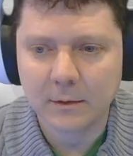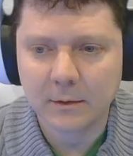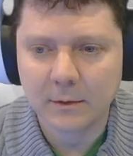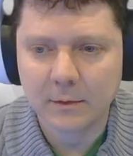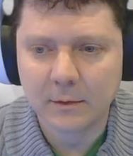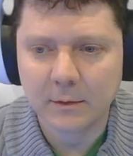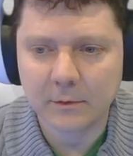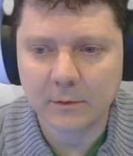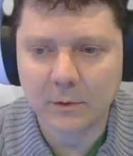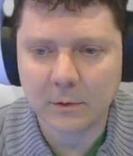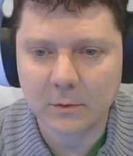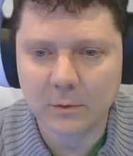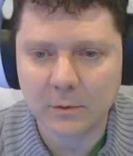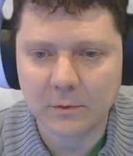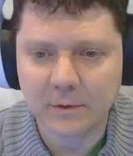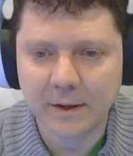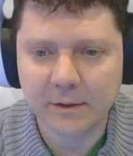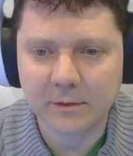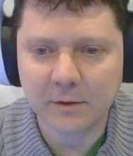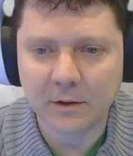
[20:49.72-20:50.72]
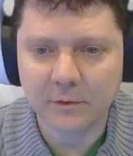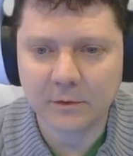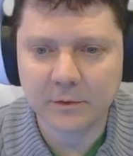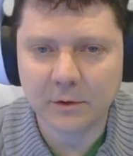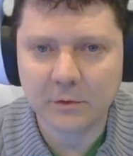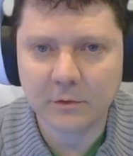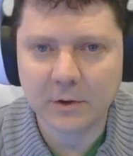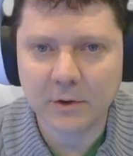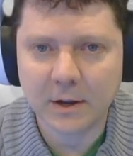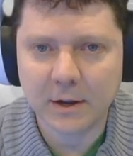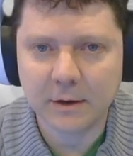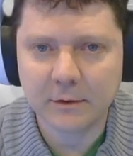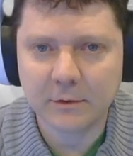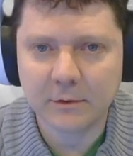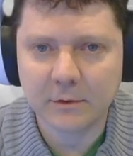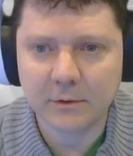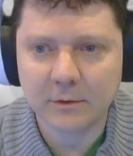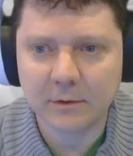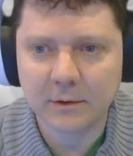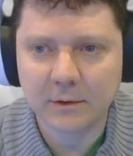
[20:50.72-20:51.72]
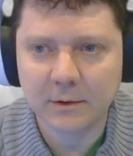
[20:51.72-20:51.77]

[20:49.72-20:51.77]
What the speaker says: Let's go to red self-destruct.